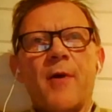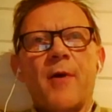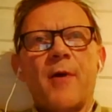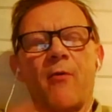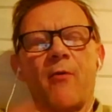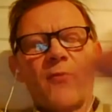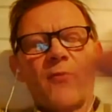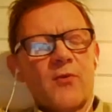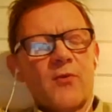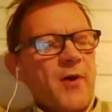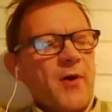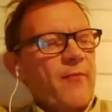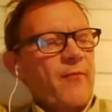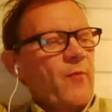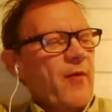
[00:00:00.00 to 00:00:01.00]
Of course, we
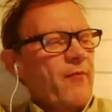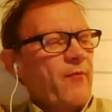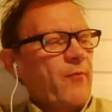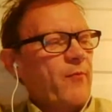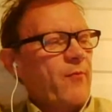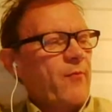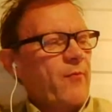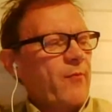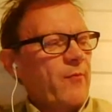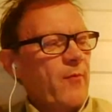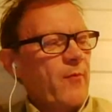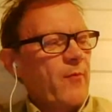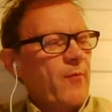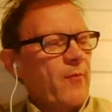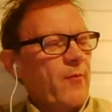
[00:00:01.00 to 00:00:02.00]
have
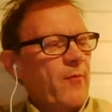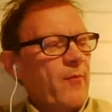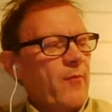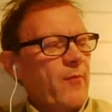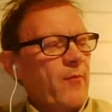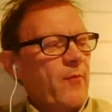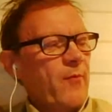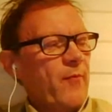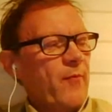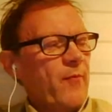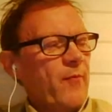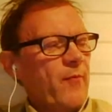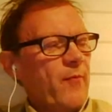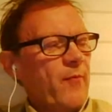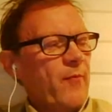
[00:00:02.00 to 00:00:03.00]
as there's
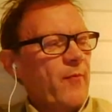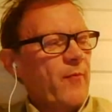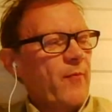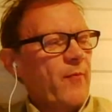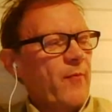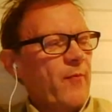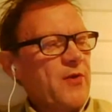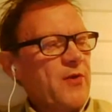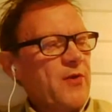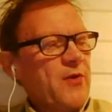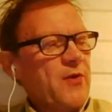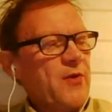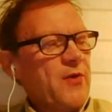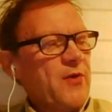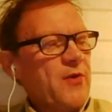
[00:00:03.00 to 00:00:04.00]

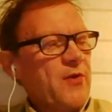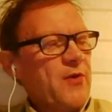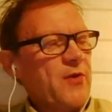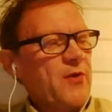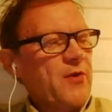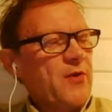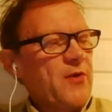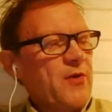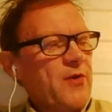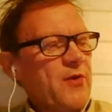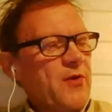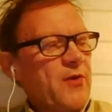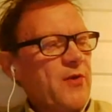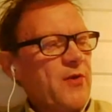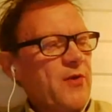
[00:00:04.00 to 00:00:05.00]
we are open all
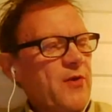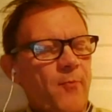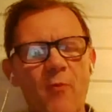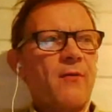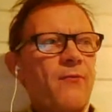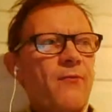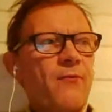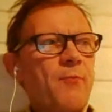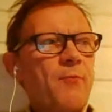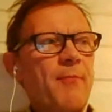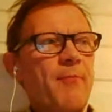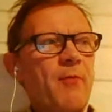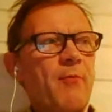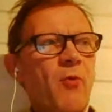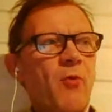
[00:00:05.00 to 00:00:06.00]
summer for
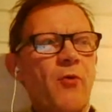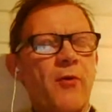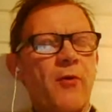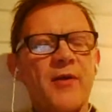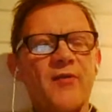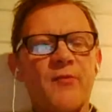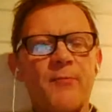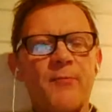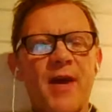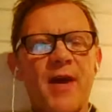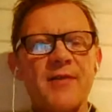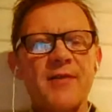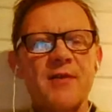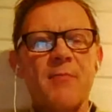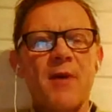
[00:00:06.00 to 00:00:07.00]
people more or less
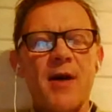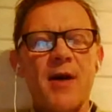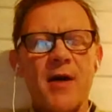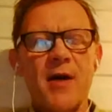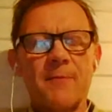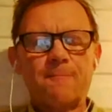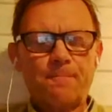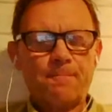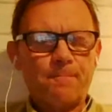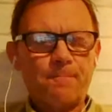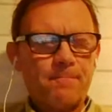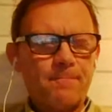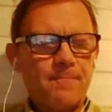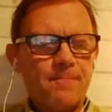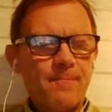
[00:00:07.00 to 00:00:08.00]
passing by.
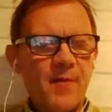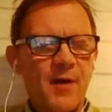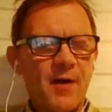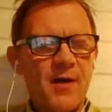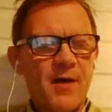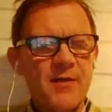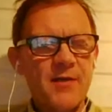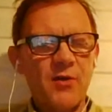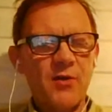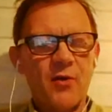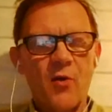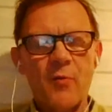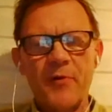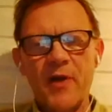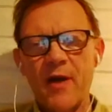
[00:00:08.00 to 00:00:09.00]
So the
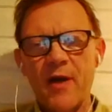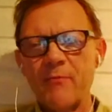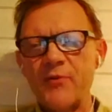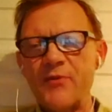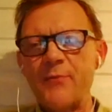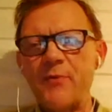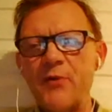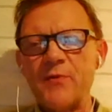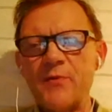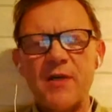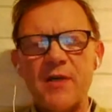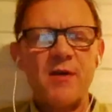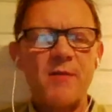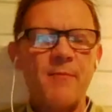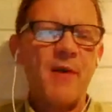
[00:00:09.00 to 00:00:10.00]
open air
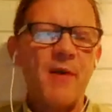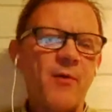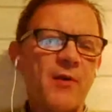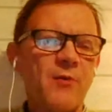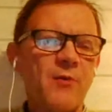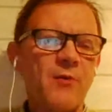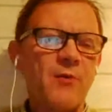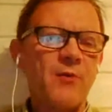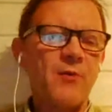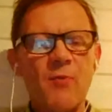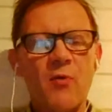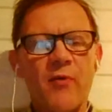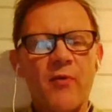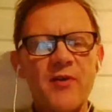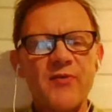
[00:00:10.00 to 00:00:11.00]
museum, and we do
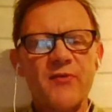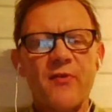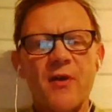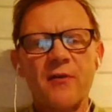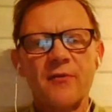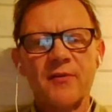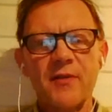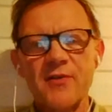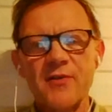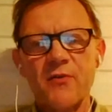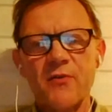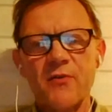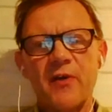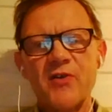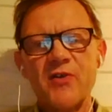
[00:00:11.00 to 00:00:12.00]
have a small restaurant
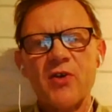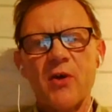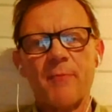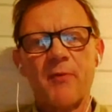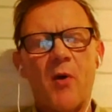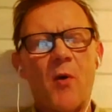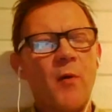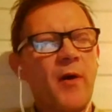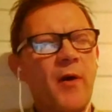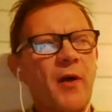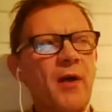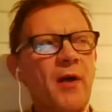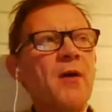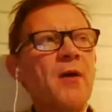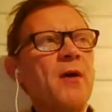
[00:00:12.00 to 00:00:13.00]
and a souvenir shop
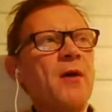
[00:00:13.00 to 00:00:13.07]
going.